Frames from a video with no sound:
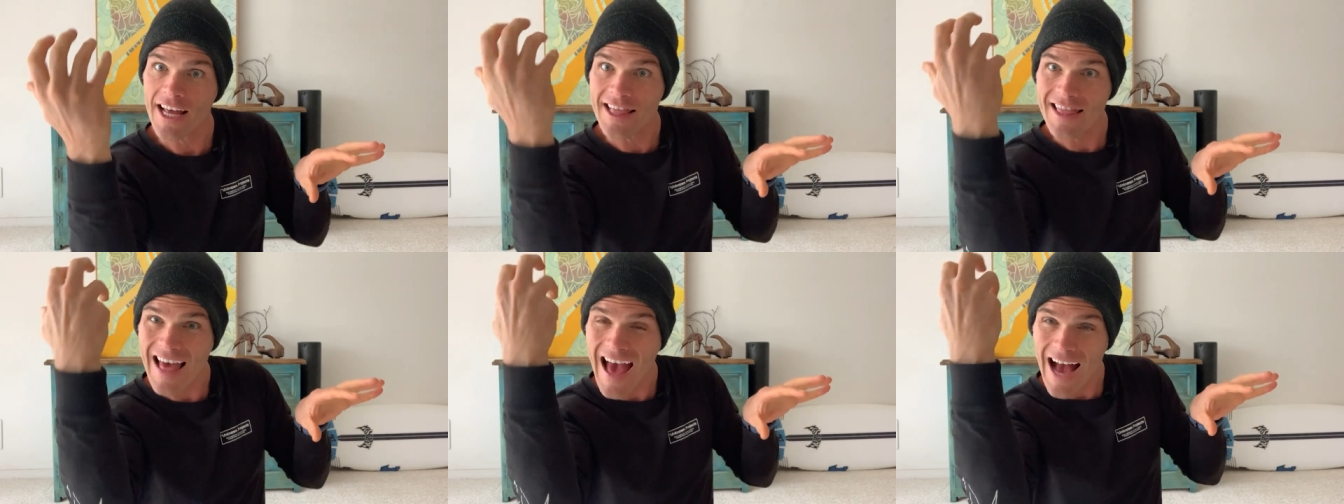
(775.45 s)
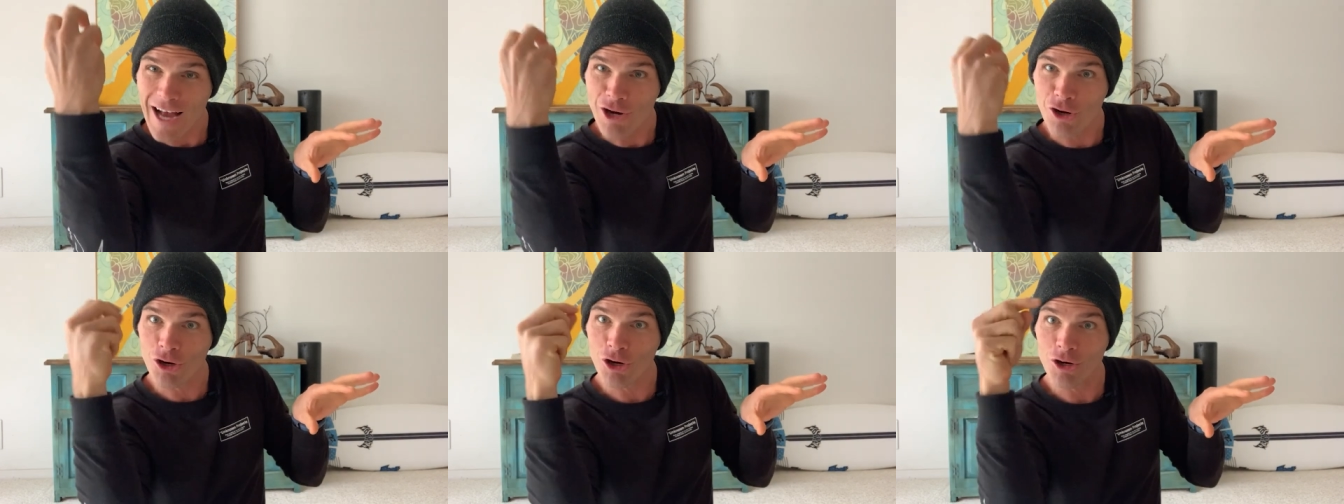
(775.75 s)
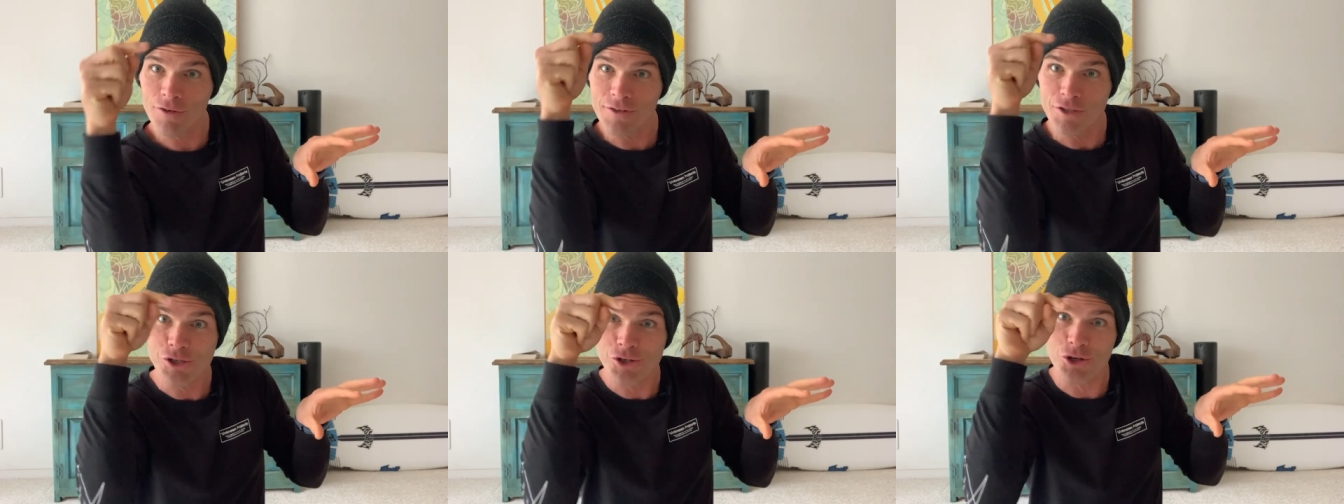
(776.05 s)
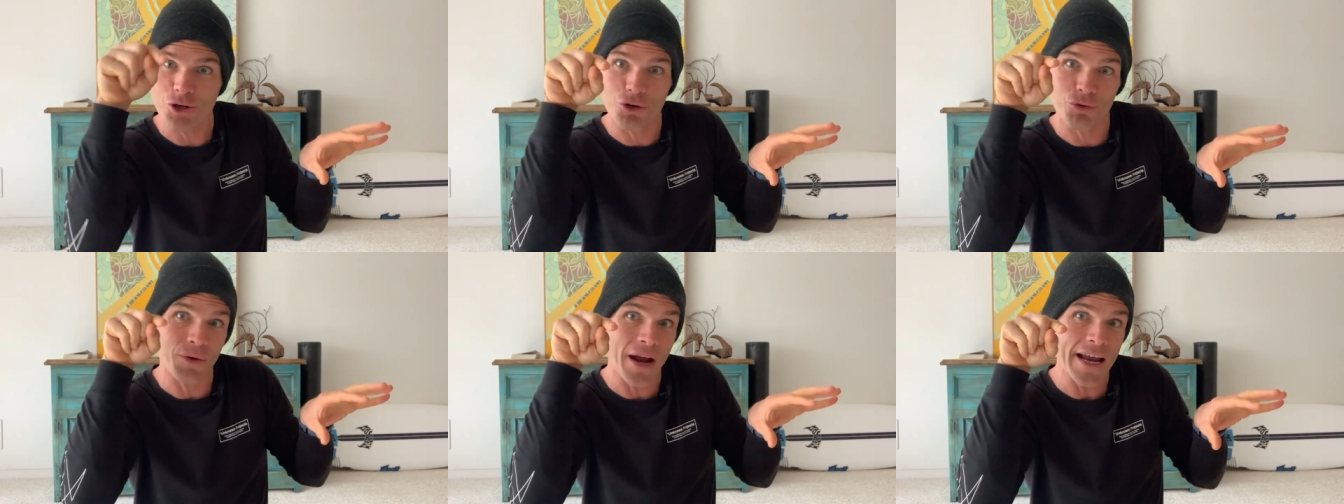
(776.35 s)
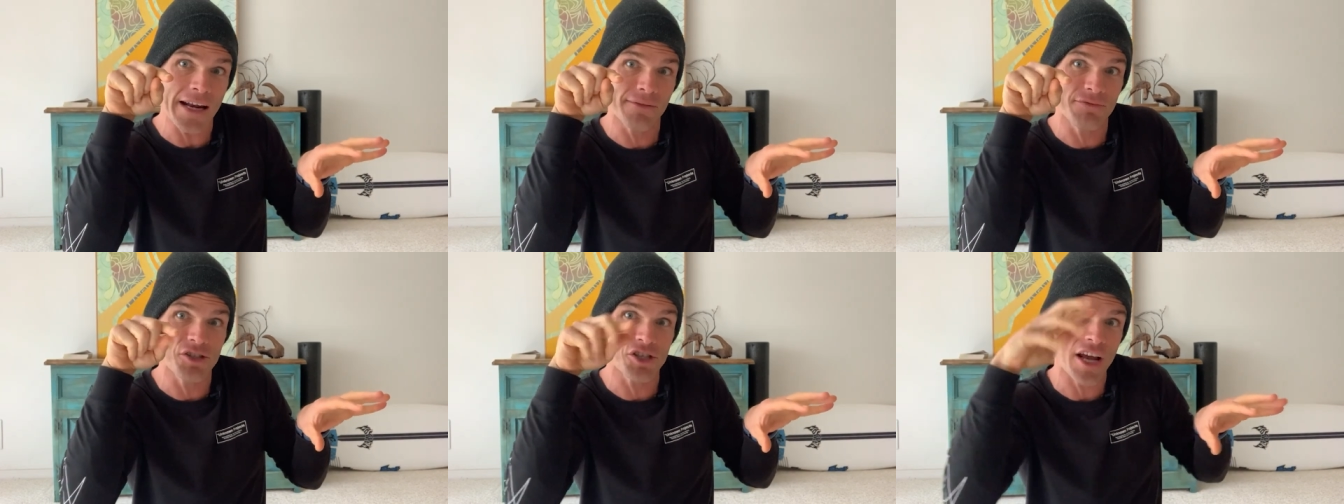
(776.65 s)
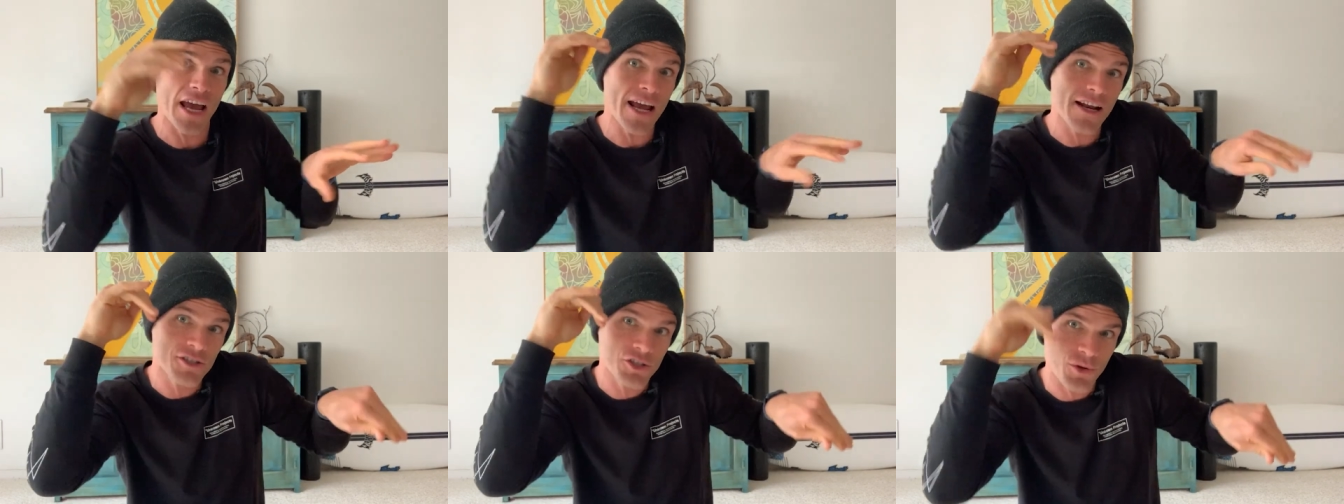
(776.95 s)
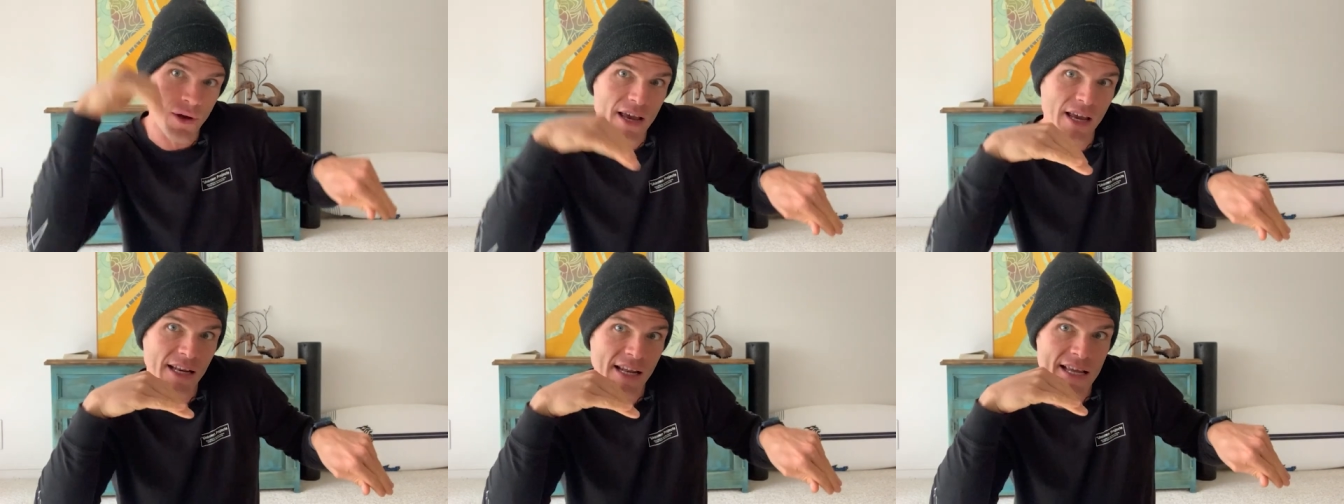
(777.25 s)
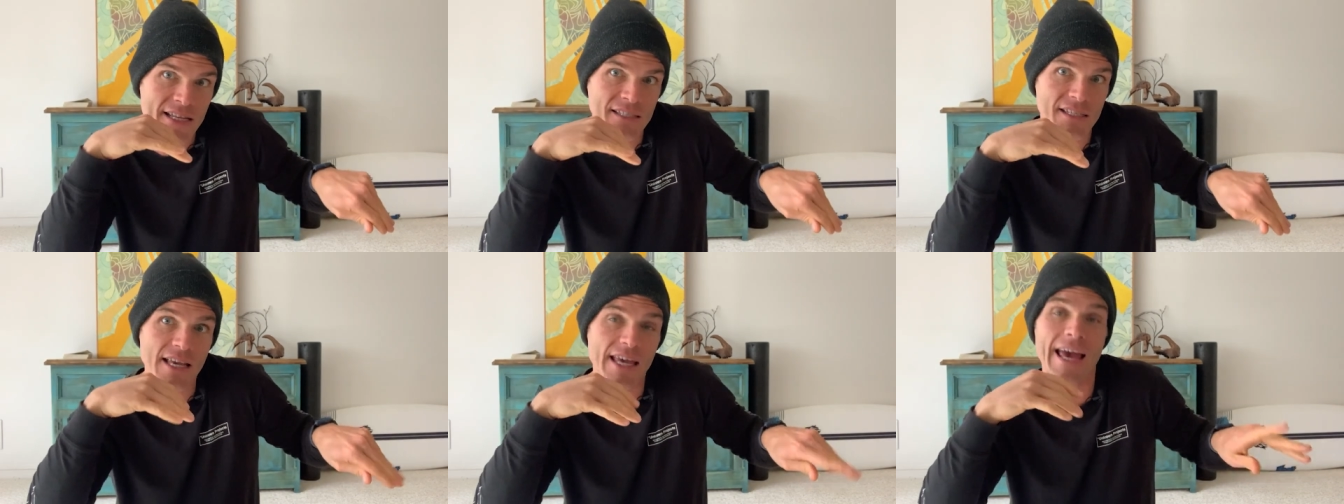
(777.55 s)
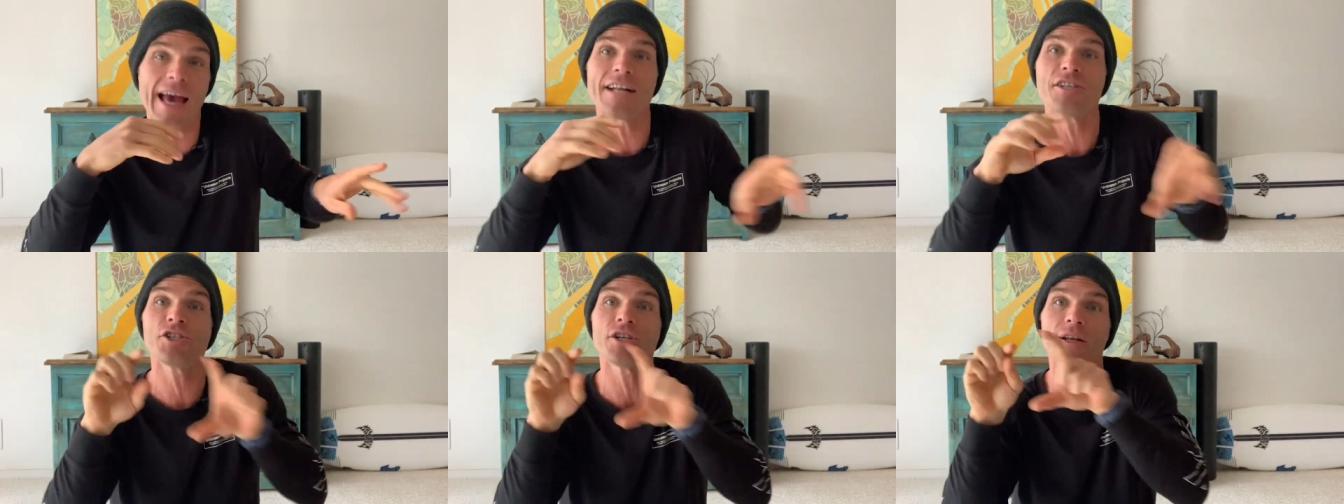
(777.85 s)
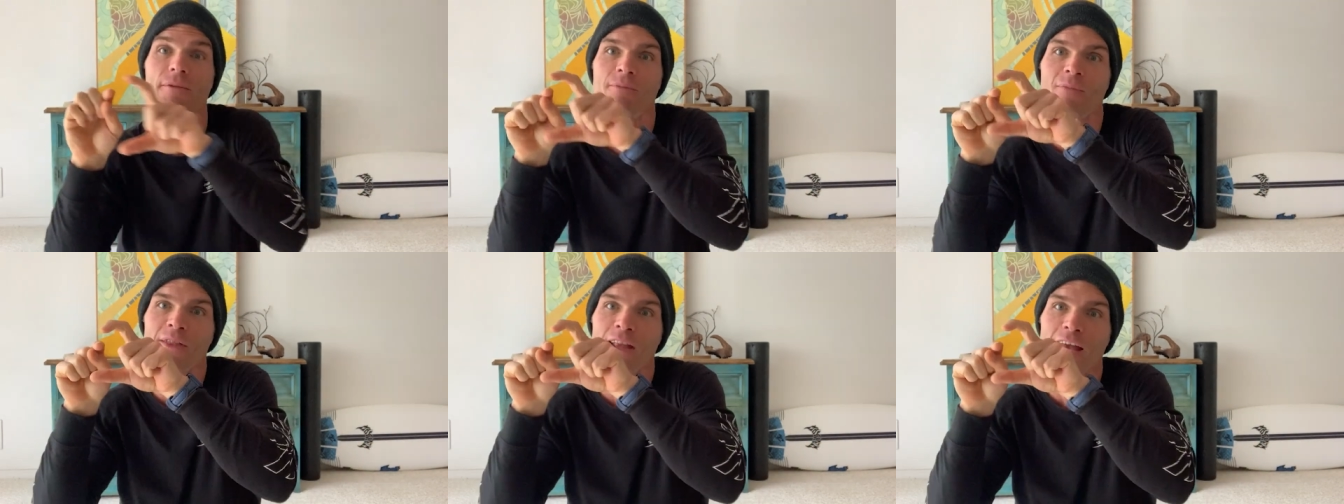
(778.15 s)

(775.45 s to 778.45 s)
at that curvature rate of change so I can easily catch it